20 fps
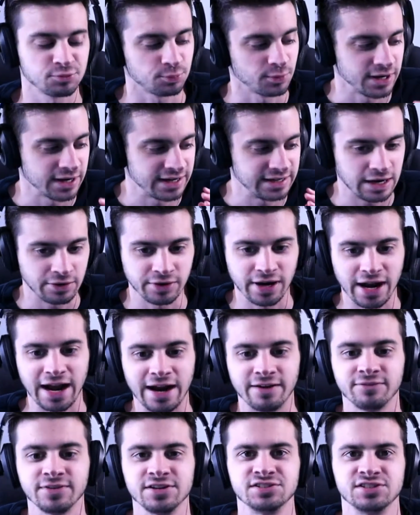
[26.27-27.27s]
breaking down
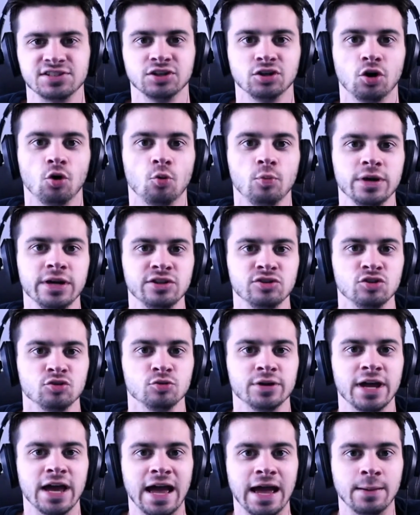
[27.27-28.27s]
every single Week 2
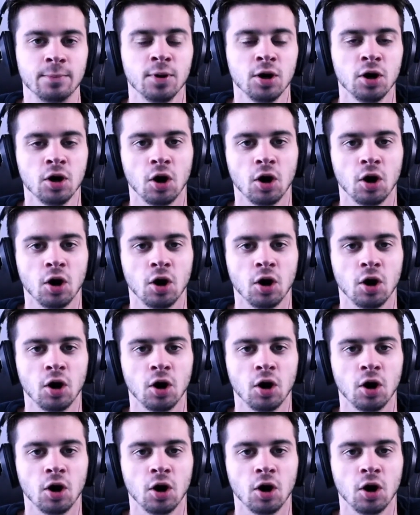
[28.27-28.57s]
game,